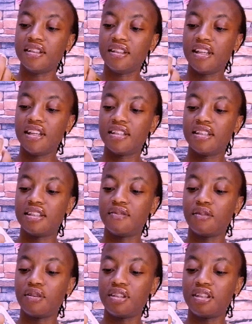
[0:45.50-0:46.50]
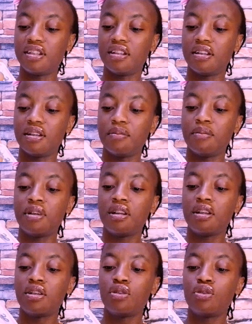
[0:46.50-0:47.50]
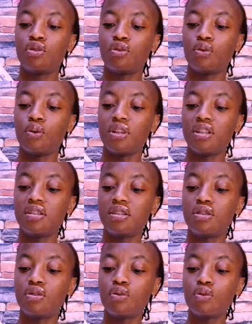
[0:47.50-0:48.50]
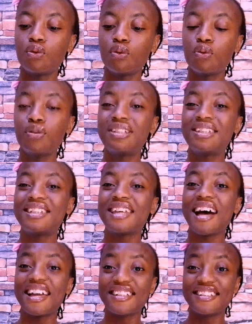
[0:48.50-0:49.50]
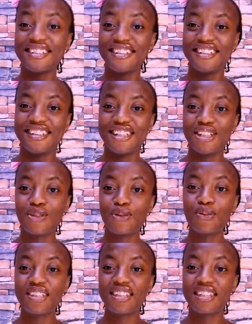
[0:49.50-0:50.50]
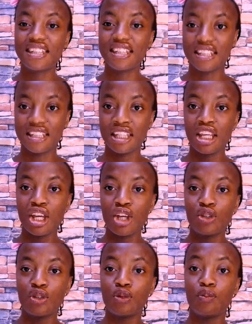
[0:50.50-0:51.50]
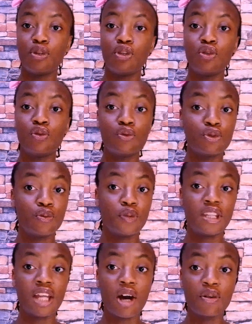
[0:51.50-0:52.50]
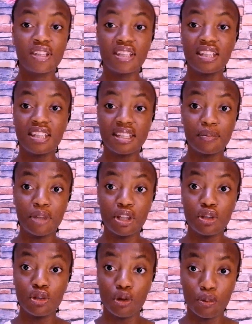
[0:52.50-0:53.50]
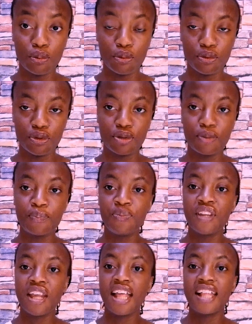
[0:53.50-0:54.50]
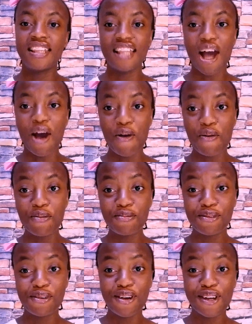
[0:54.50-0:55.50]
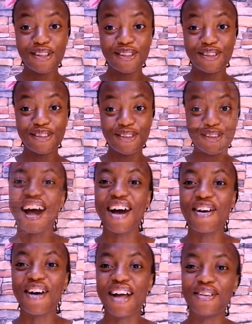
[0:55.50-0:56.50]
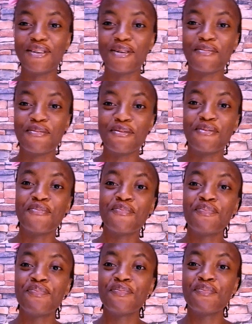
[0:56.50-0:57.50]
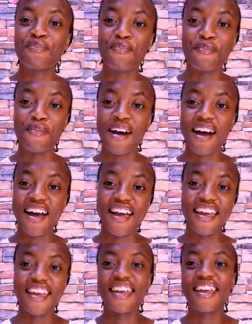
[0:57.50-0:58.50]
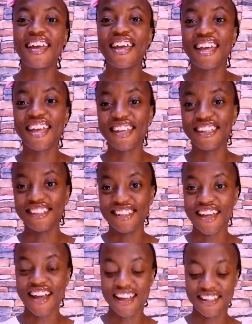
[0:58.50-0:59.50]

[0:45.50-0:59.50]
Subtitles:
Yes, it's 40 gram. So it's too tiny, it's too thin to be used without it being doubled. I'm going to show you how I double my yarn.